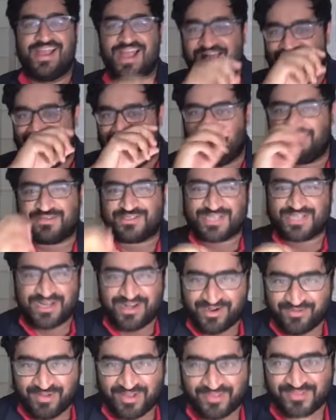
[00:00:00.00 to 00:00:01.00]
I'm excited
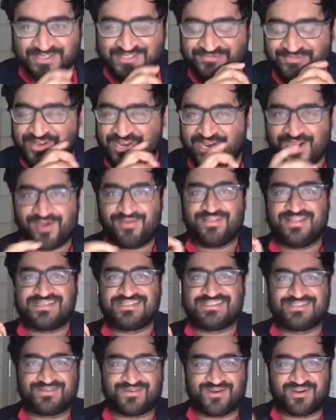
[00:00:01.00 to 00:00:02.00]
about this video. This
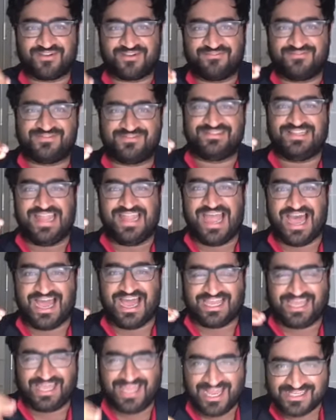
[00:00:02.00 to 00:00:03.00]
sort of uh,
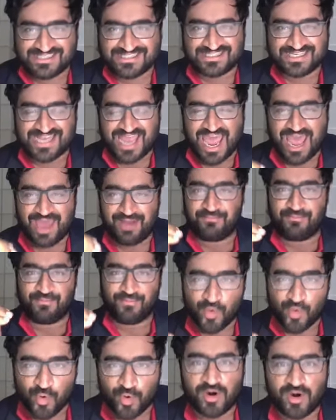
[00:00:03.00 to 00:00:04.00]
gets at
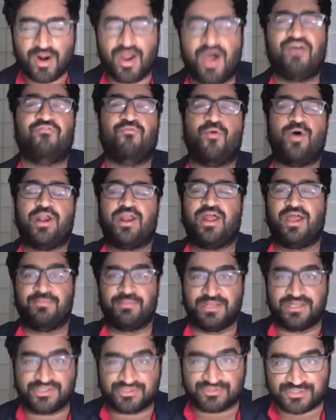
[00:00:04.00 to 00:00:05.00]
more of what I'm
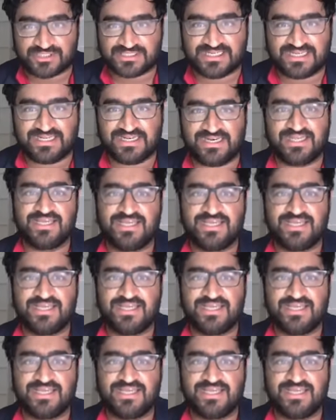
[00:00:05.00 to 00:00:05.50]
interested